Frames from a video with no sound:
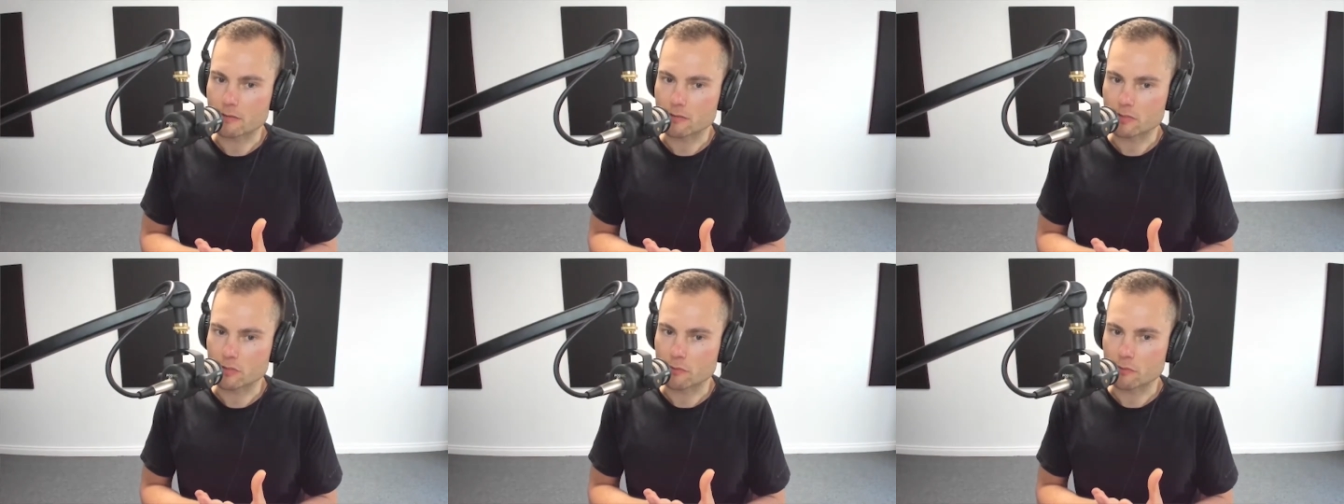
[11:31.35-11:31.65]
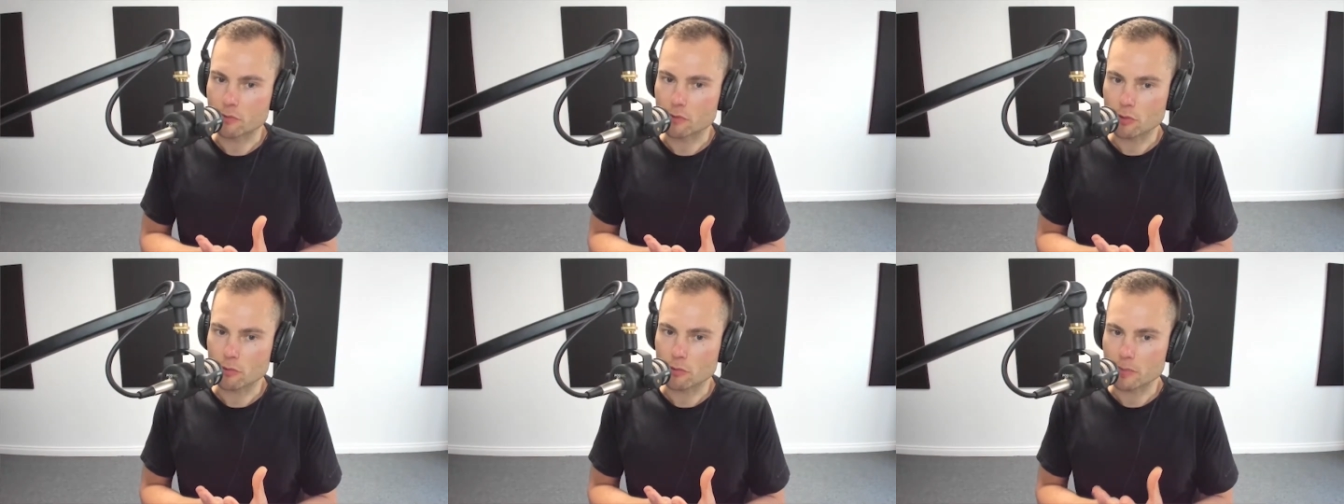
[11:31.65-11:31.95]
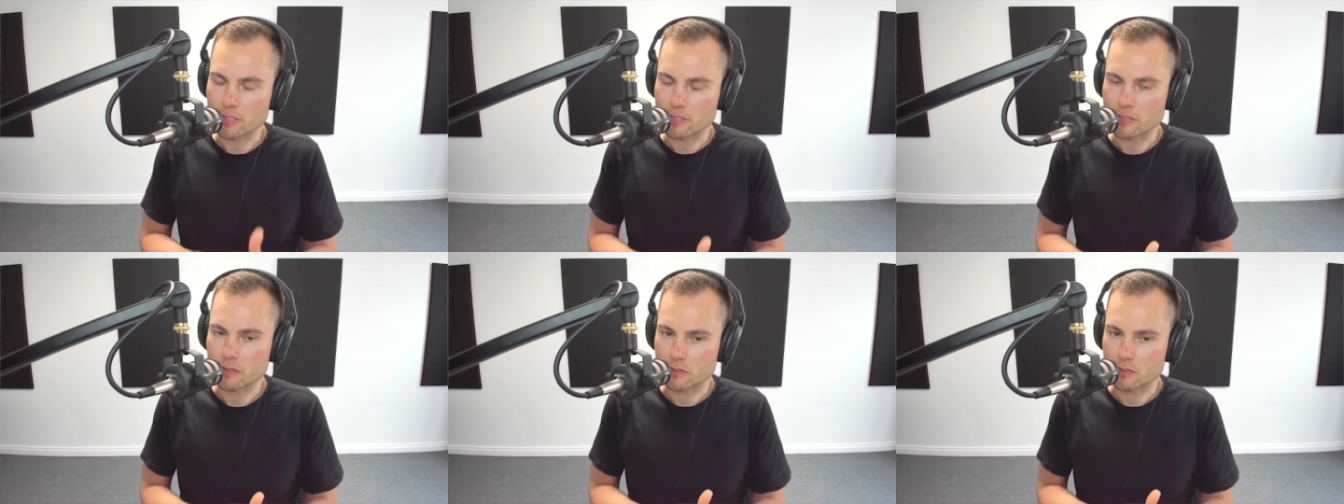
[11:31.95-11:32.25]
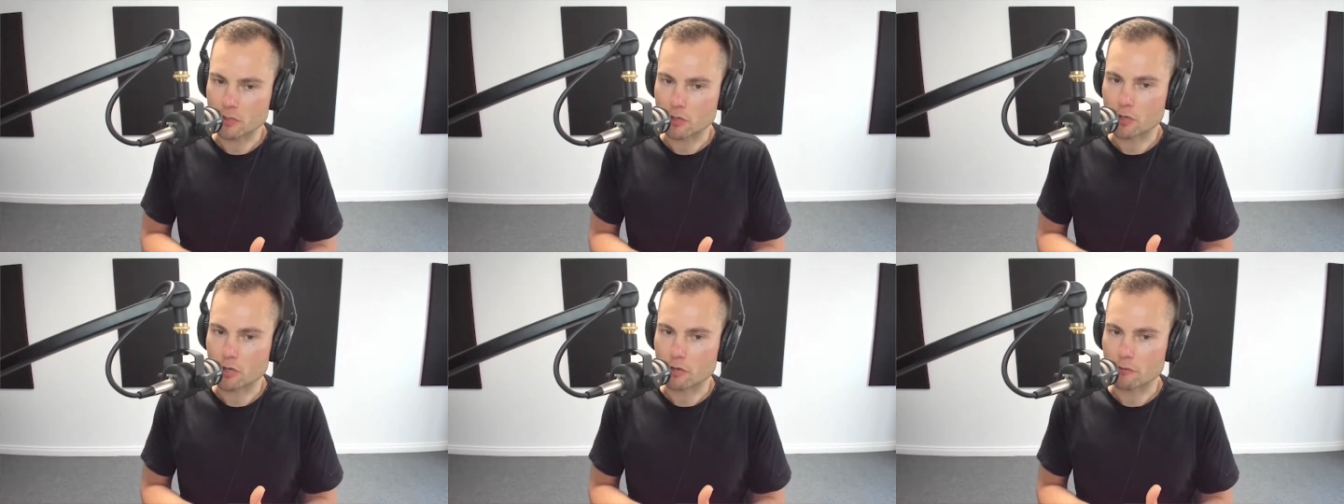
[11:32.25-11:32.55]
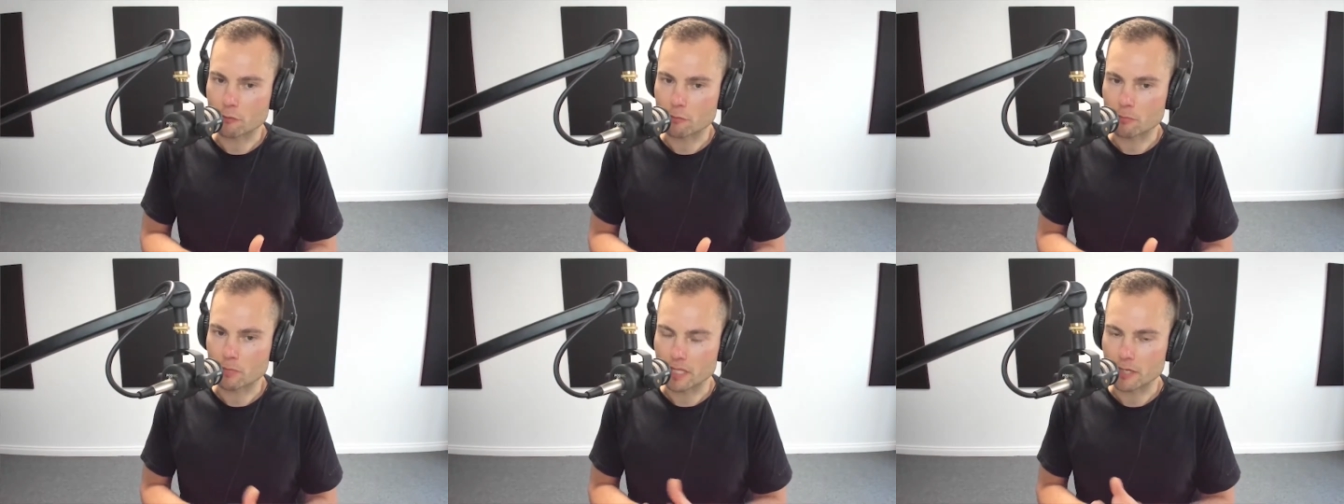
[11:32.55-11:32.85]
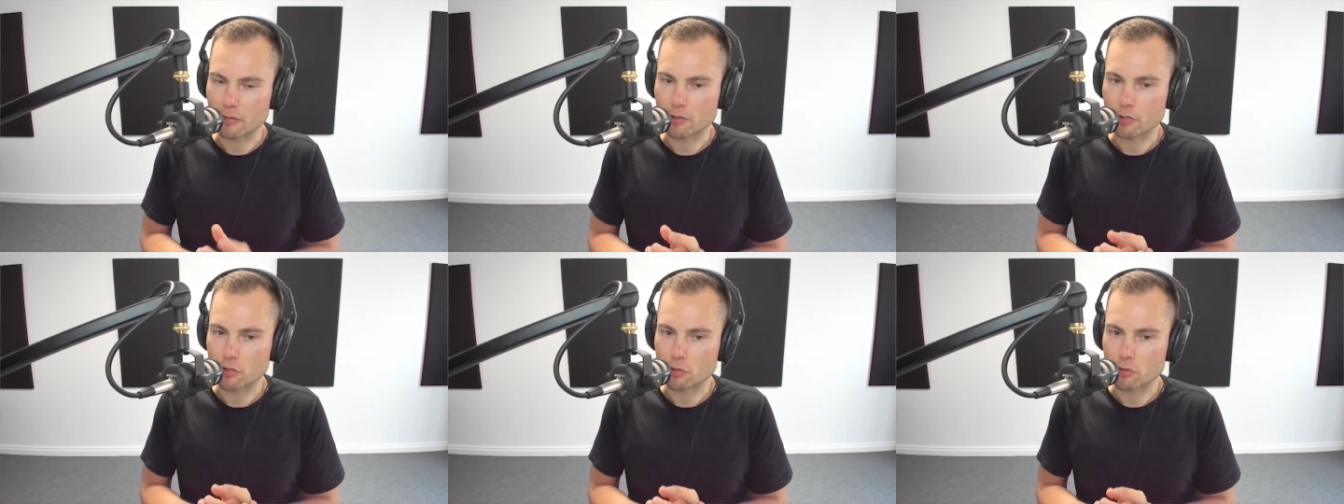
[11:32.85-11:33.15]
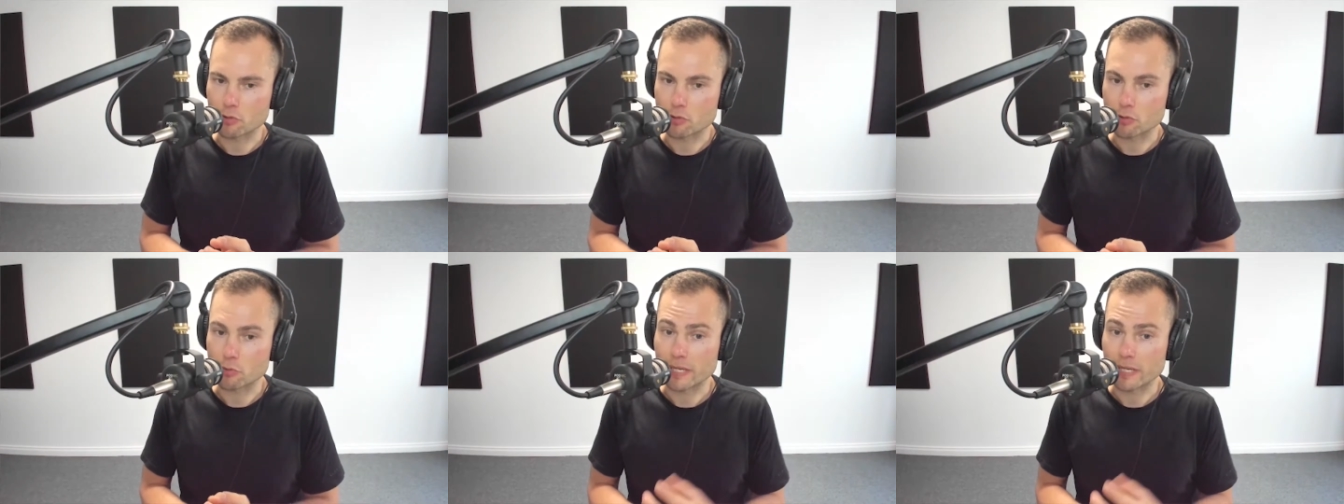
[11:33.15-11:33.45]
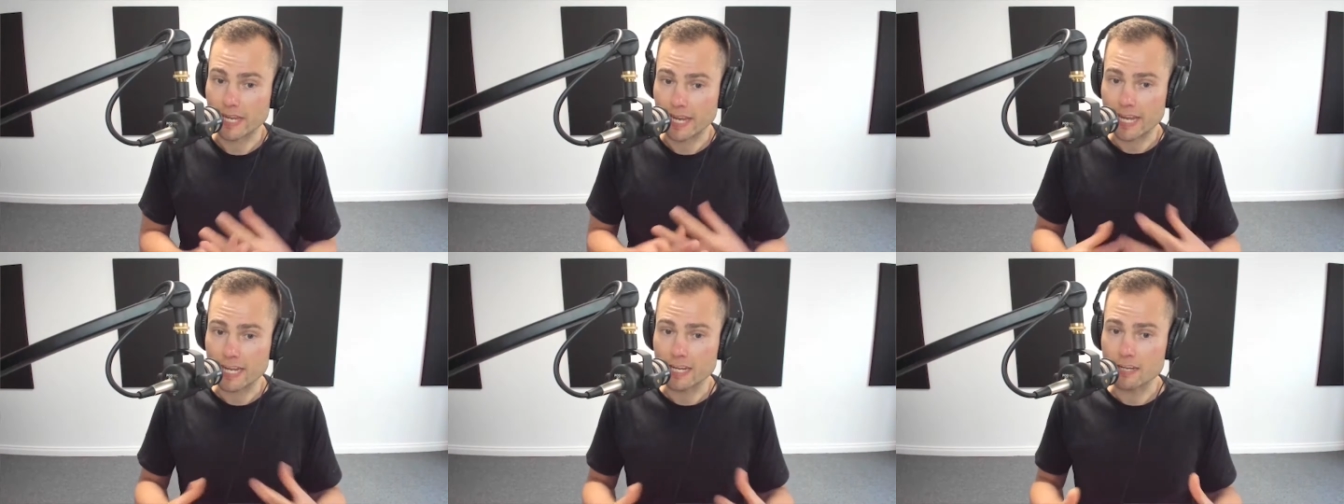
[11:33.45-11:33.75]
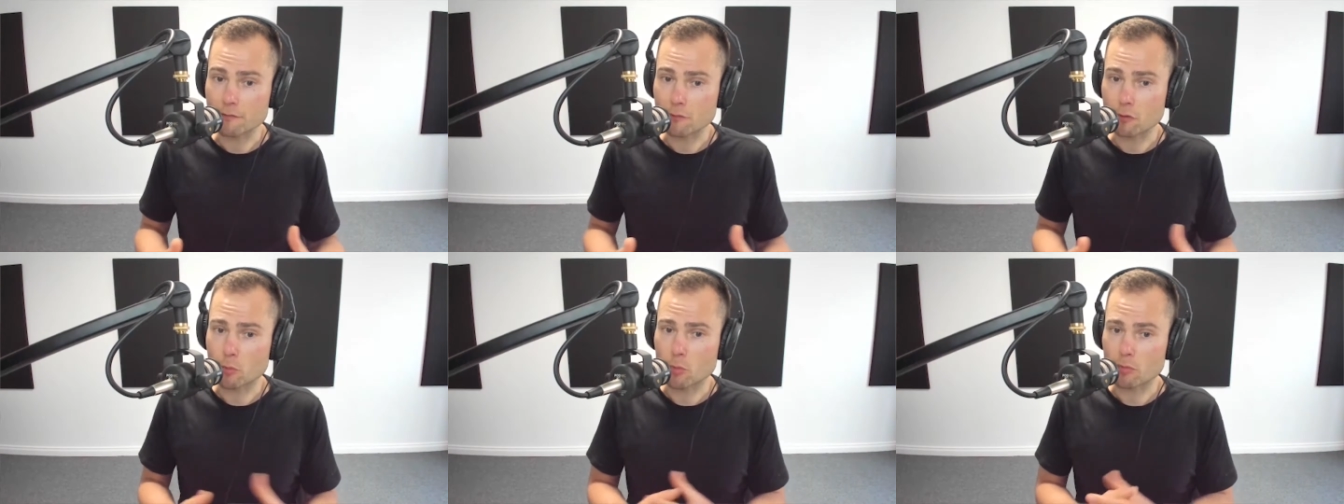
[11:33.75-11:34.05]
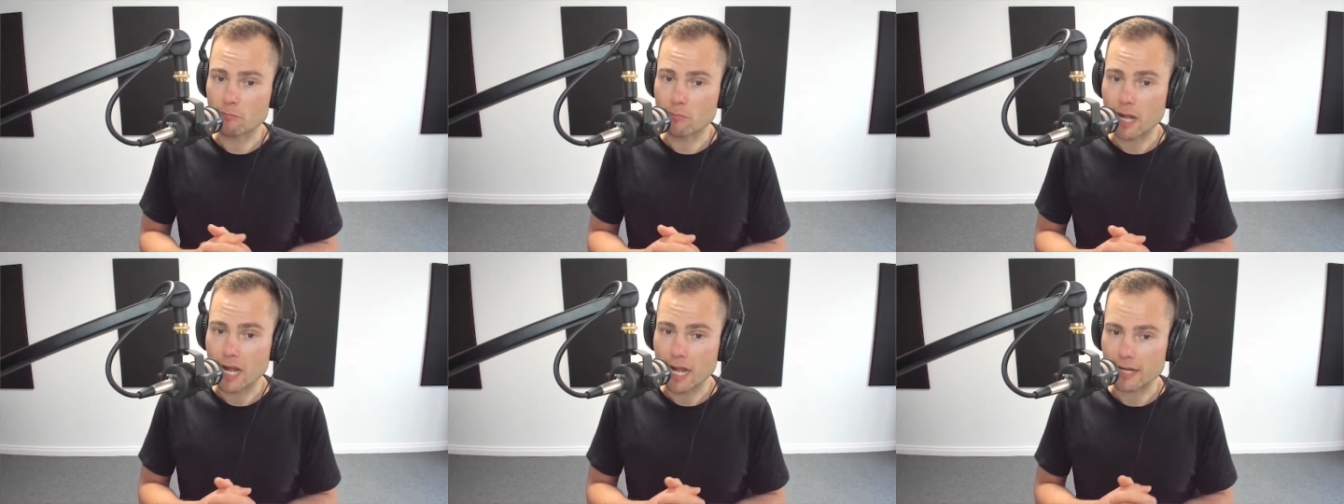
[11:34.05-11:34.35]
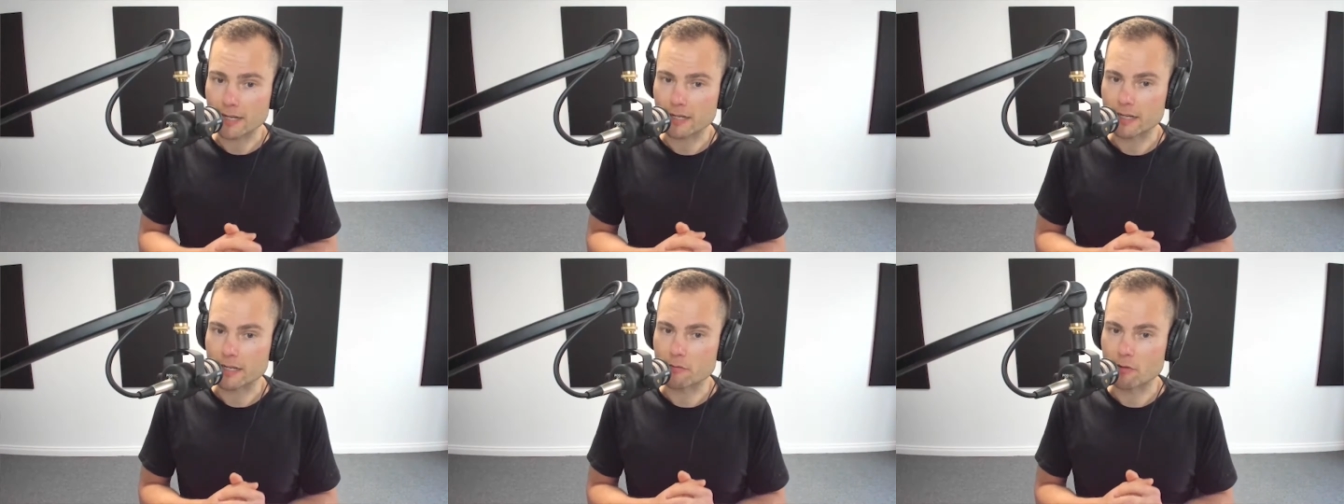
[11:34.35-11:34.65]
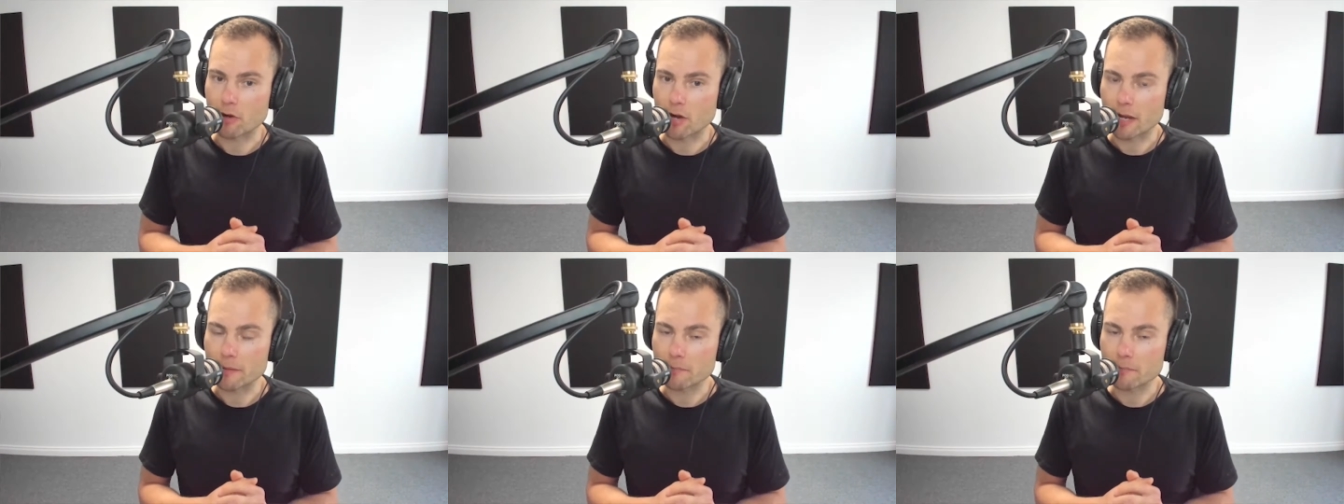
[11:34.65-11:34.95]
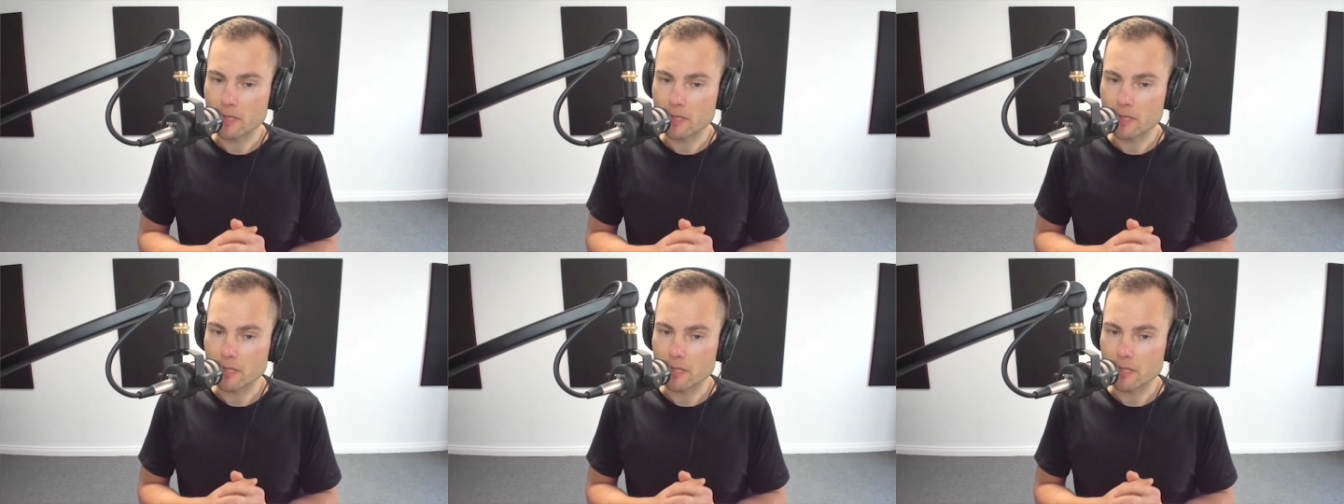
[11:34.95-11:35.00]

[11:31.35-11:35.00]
So if you're a business owner from here and you're doing any form of marketing, right?